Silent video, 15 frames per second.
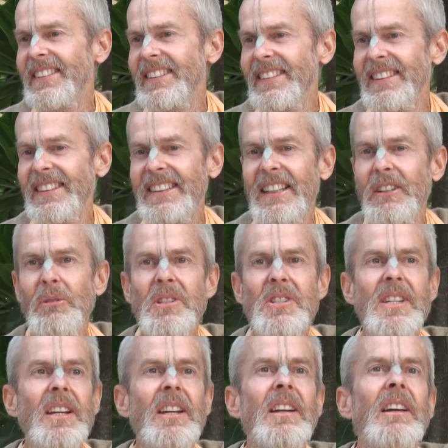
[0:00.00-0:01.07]
We
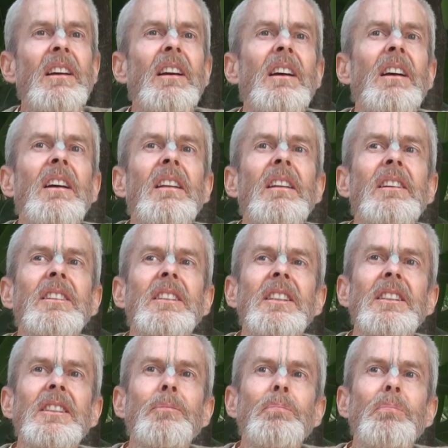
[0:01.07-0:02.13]
say, this
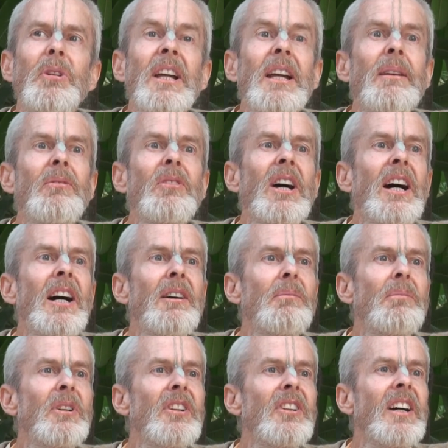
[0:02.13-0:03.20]
is Prem
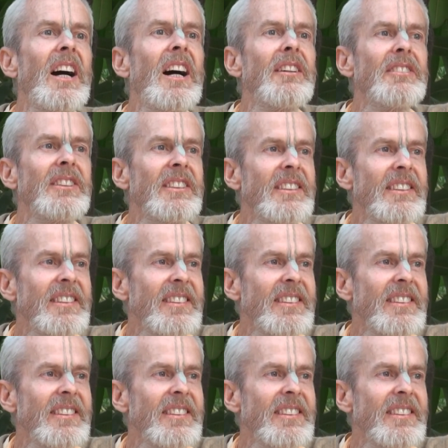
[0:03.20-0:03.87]
Dham Vrindavan.